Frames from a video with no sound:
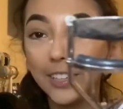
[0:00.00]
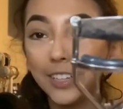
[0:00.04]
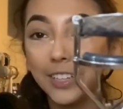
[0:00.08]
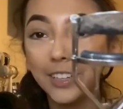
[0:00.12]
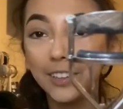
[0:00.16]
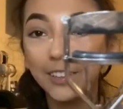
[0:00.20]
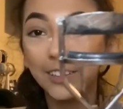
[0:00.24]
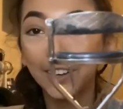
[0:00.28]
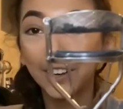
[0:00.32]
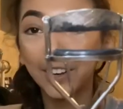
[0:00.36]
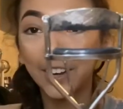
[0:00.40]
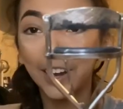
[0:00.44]

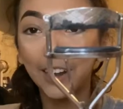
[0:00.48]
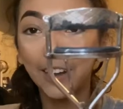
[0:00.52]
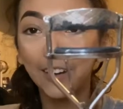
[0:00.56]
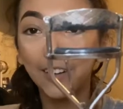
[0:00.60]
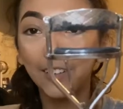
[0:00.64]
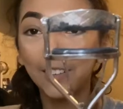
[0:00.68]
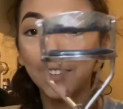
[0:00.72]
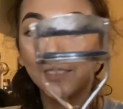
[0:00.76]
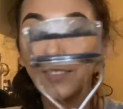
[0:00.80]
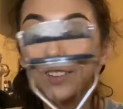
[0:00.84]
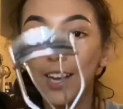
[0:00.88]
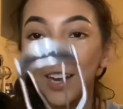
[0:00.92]
look at
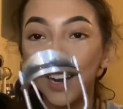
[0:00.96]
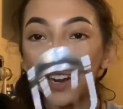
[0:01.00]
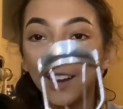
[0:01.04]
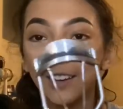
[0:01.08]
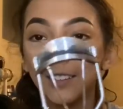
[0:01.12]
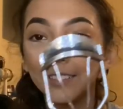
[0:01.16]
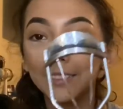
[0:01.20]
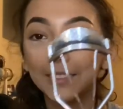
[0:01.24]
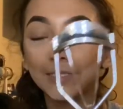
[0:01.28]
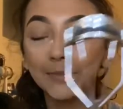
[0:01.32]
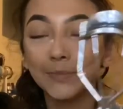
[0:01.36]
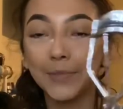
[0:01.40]
all of that
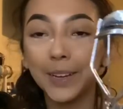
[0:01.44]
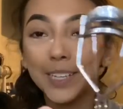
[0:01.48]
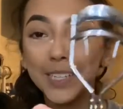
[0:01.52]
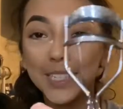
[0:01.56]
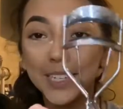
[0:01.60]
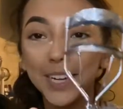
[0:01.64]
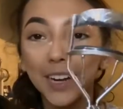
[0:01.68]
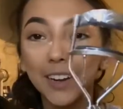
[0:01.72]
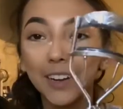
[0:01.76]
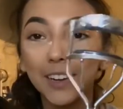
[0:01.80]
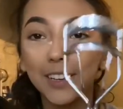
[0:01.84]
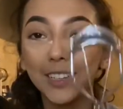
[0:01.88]

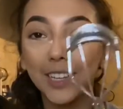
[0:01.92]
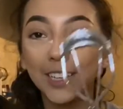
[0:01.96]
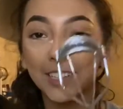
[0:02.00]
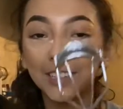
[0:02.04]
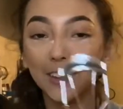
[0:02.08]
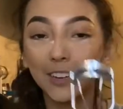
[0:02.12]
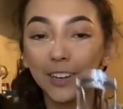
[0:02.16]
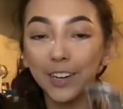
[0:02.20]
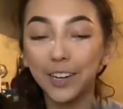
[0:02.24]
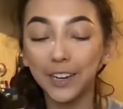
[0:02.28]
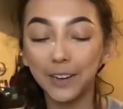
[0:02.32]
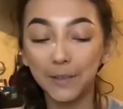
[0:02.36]
mascara that's
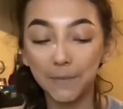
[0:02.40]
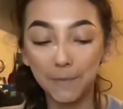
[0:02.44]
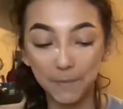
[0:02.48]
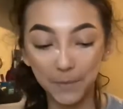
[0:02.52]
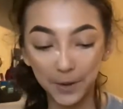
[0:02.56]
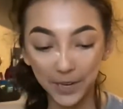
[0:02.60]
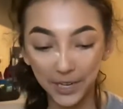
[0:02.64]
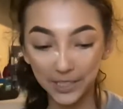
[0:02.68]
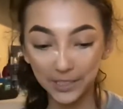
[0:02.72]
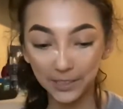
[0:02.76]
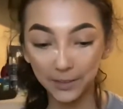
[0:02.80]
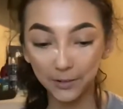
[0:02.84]
on it,
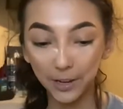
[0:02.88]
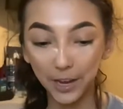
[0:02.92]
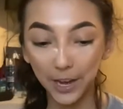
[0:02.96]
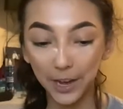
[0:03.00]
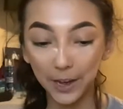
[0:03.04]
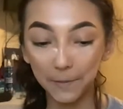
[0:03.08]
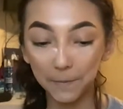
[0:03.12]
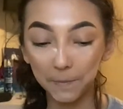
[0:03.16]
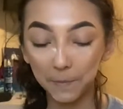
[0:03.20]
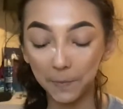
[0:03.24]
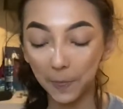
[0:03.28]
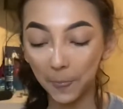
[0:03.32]
but it's
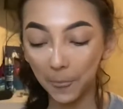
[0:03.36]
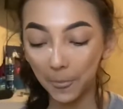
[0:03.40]
okay.